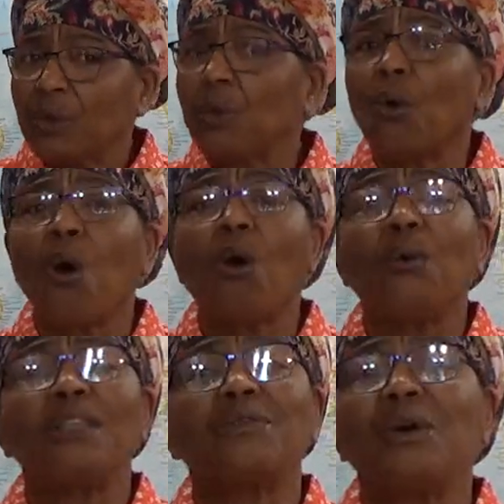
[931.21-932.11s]
you're
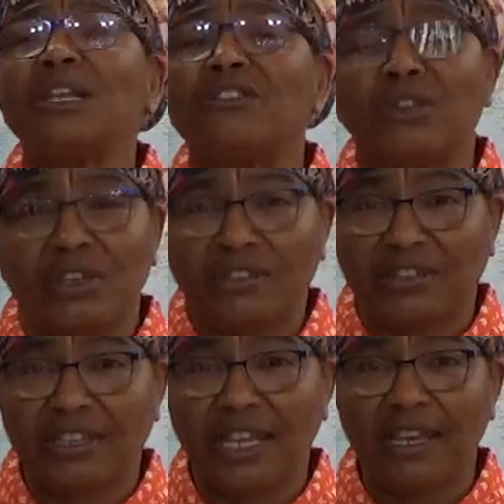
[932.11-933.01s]
always willing to
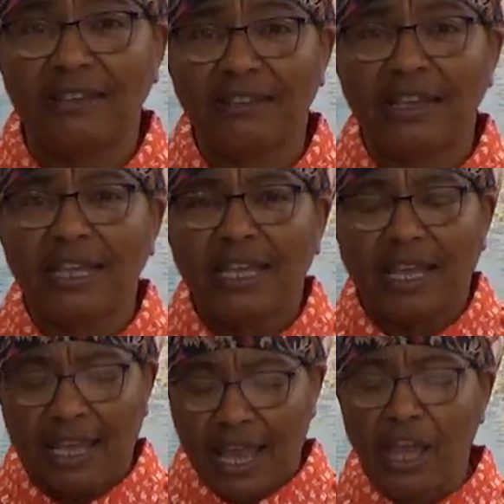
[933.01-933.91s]
assist,
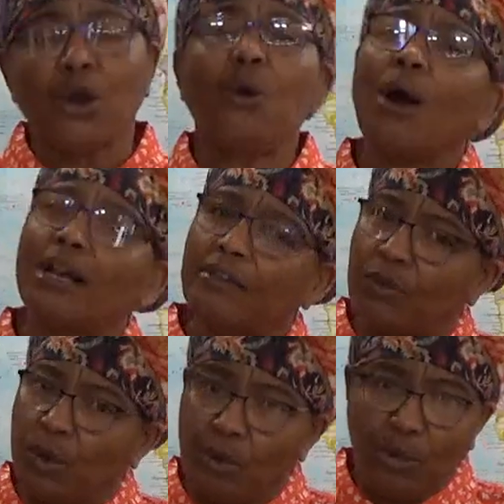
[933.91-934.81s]
and go out
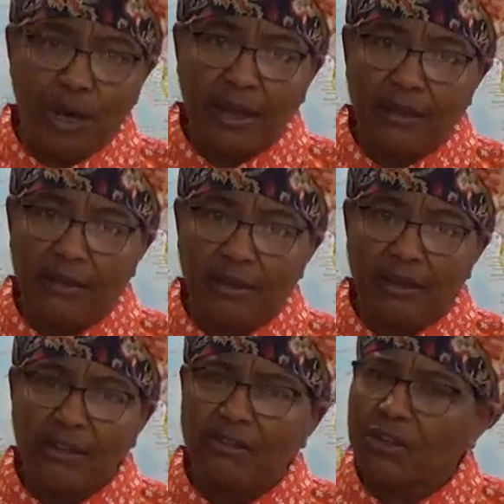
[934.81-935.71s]
of your way
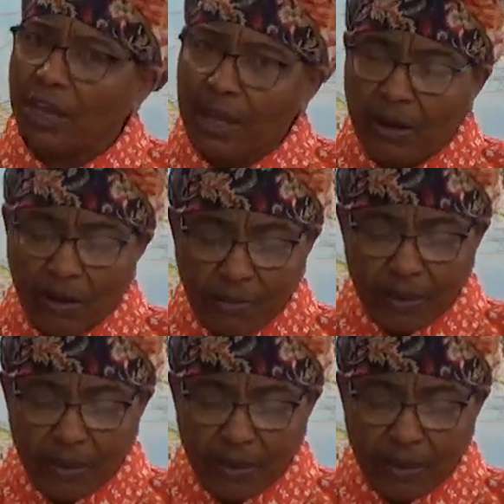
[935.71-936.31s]
to help.